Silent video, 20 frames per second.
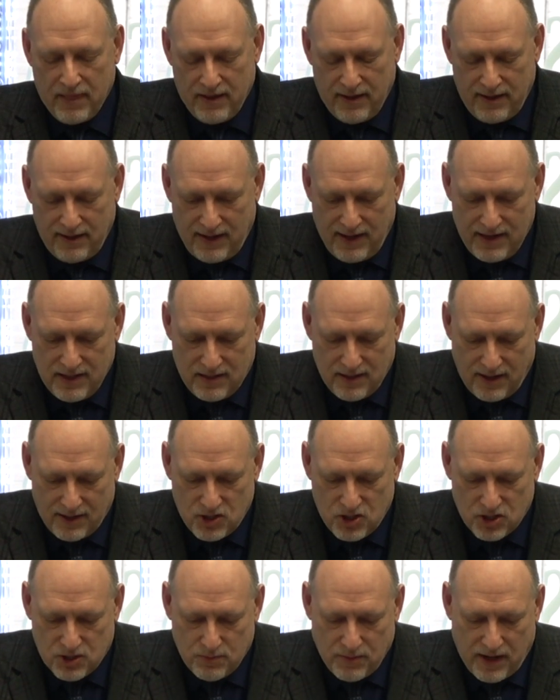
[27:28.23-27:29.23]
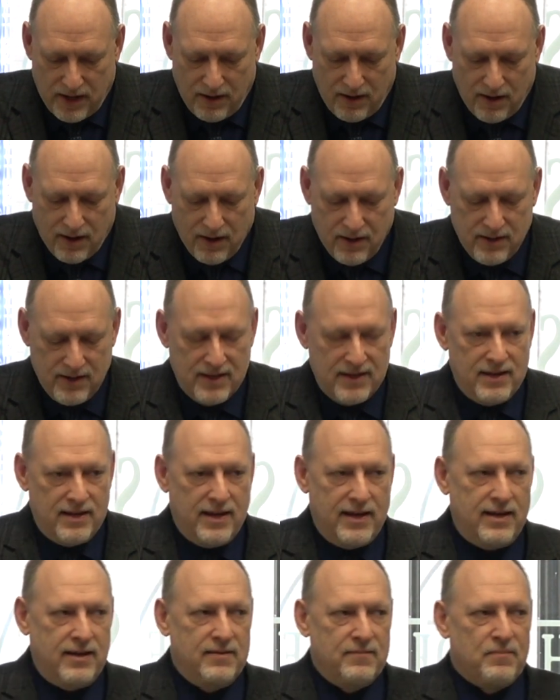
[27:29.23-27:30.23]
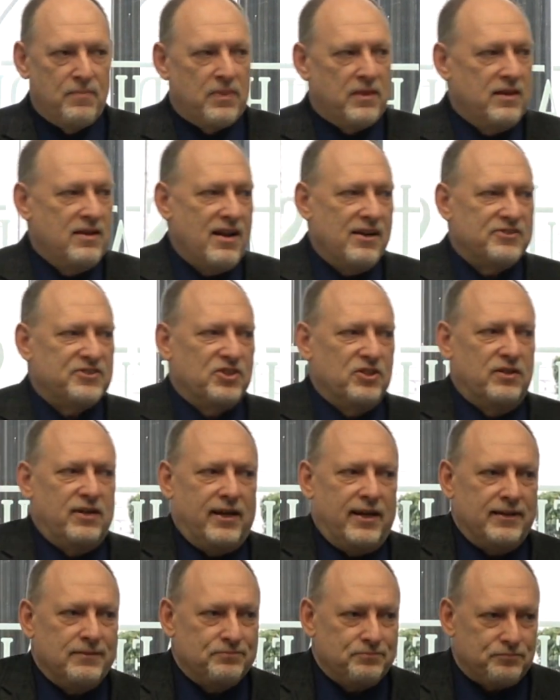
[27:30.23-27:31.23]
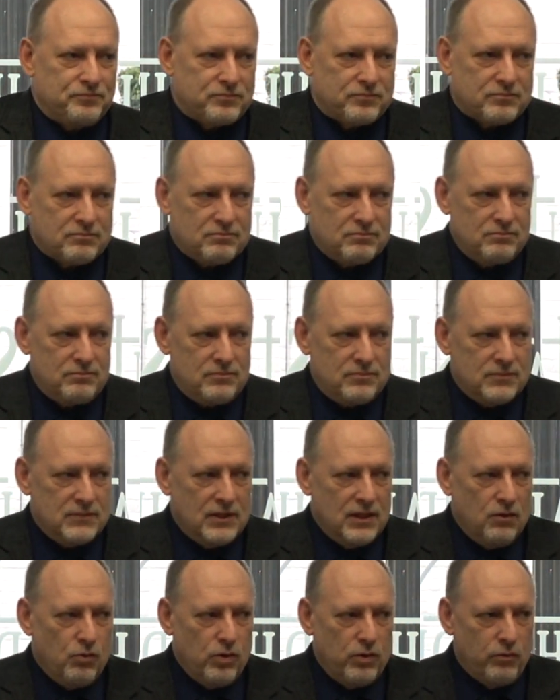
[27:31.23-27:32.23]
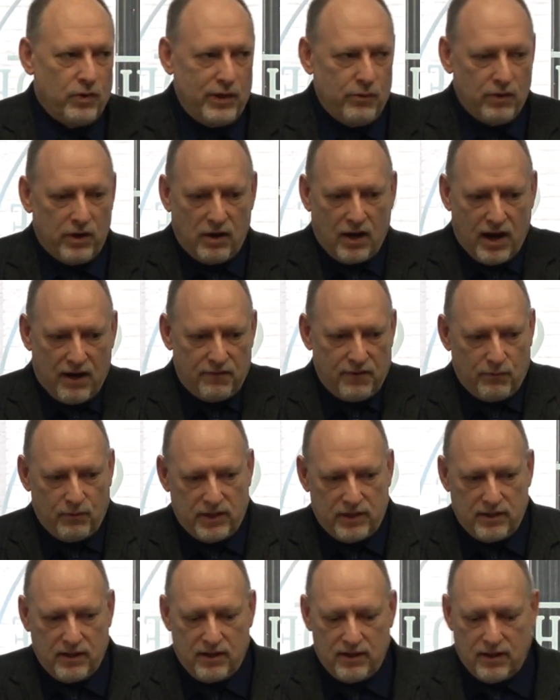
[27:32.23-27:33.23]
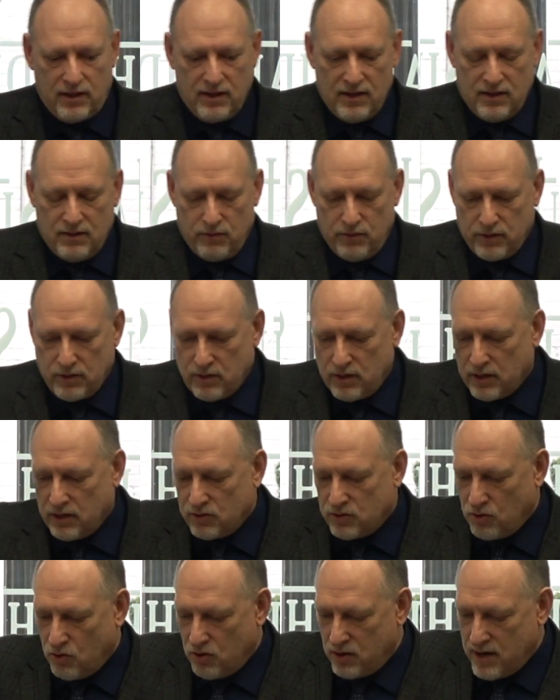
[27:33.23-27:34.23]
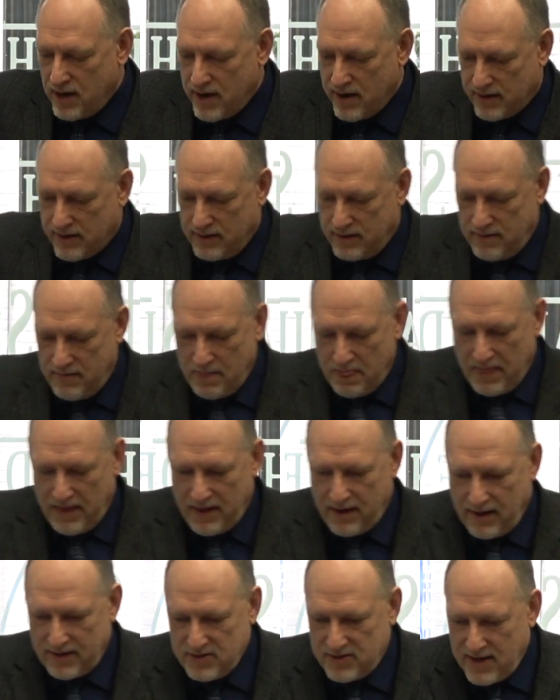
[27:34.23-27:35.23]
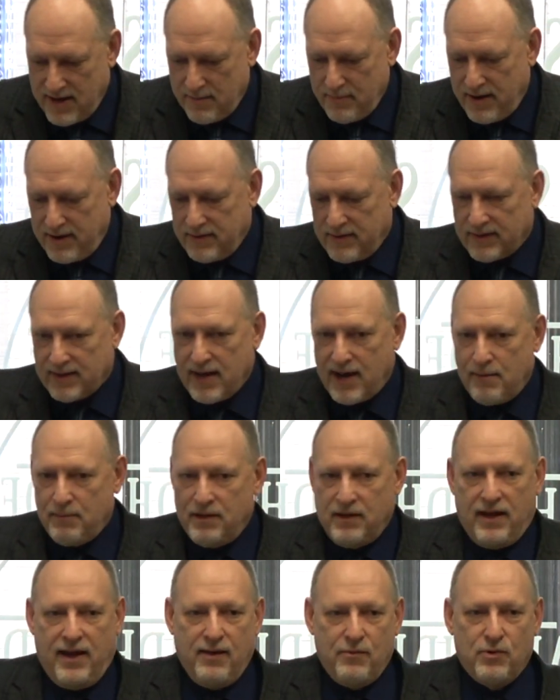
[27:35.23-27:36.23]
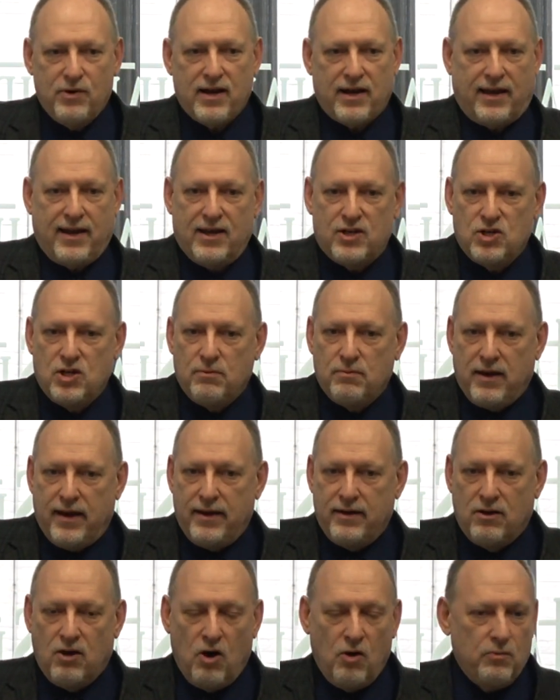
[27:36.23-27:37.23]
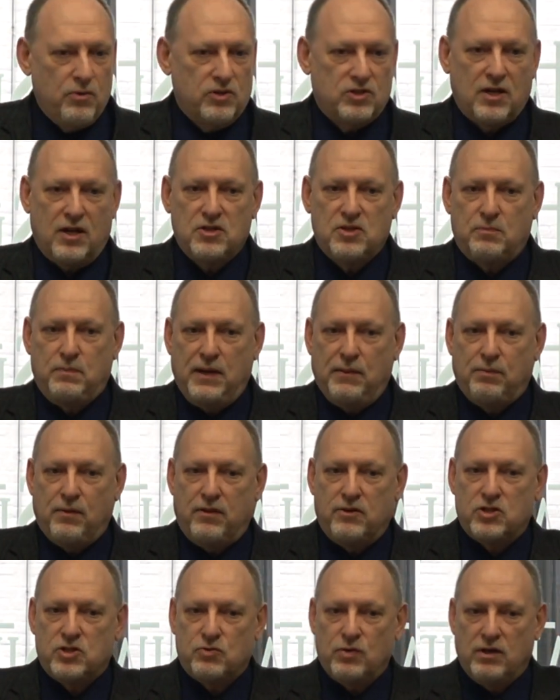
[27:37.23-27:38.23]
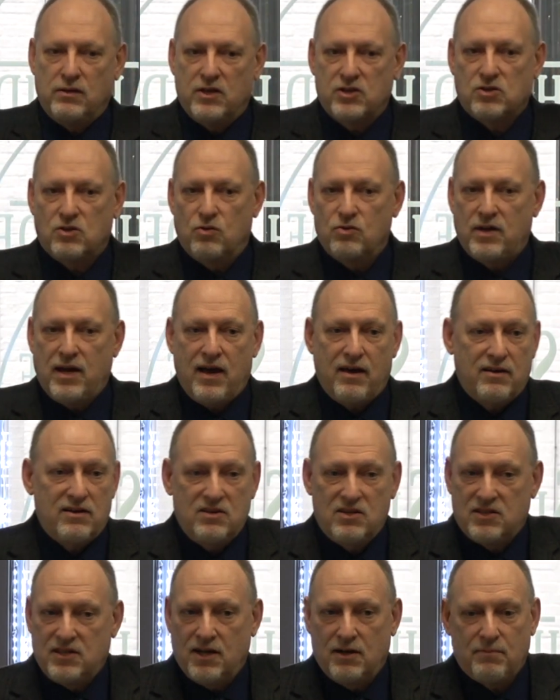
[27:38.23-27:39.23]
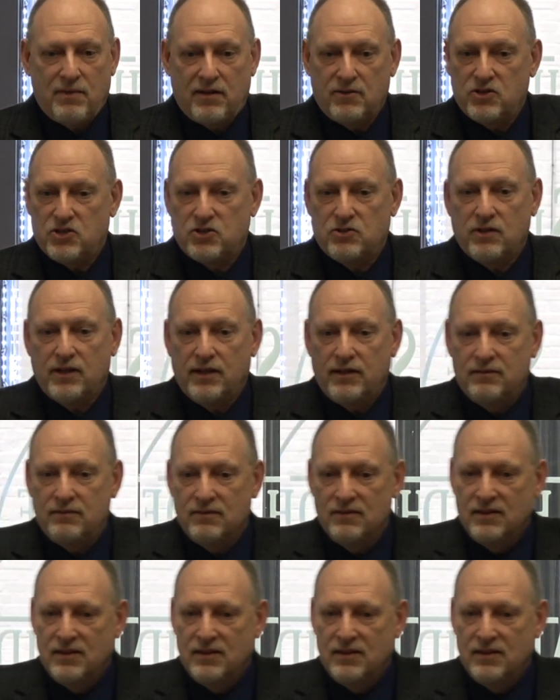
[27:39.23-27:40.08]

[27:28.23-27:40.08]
He, he touches my heart. He yesterday, when we went off and we did a, we were going to go door knocking, and Isaiah made the comment, "Hey, we're not catching anybody at home. There's tons of people on the street. Let's go down and just hit them on the street."